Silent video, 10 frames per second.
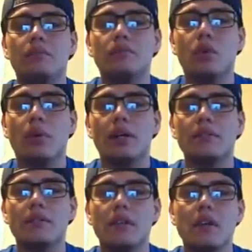
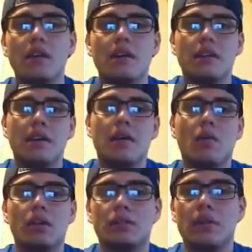robots that
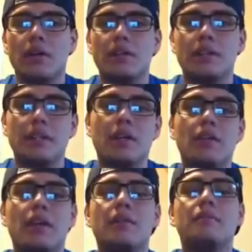walked around and did all
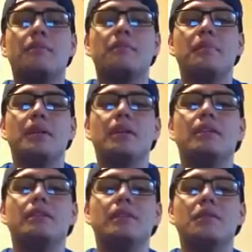that. But
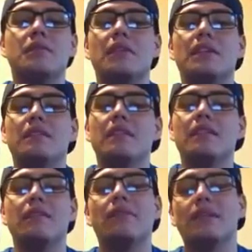it was funny. The
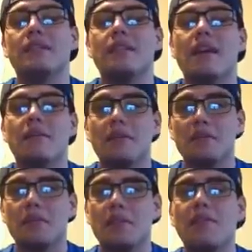funniest thing I found is
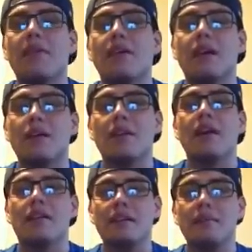when they fell, how they
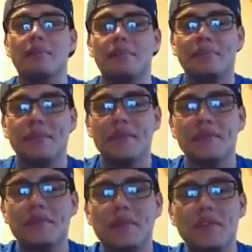got up. That
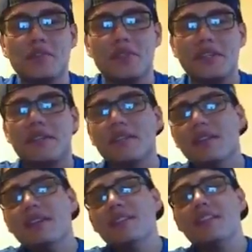was interesting.
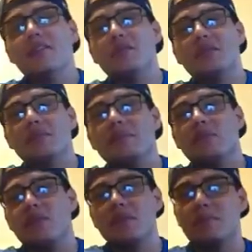They do some
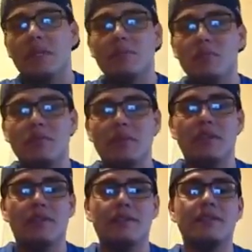sort of split movement
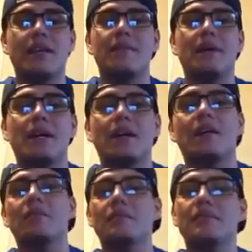and then stand back
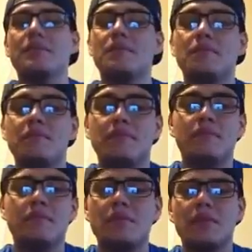up, and it was
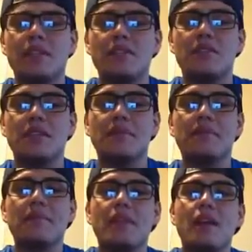really interesting.
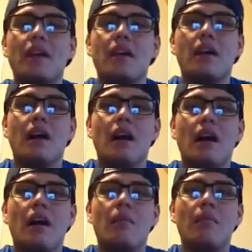
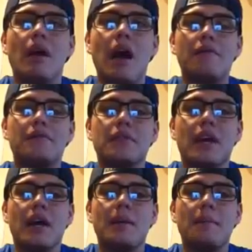After
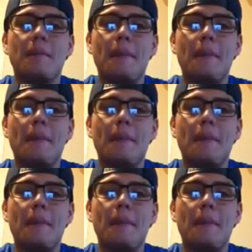that,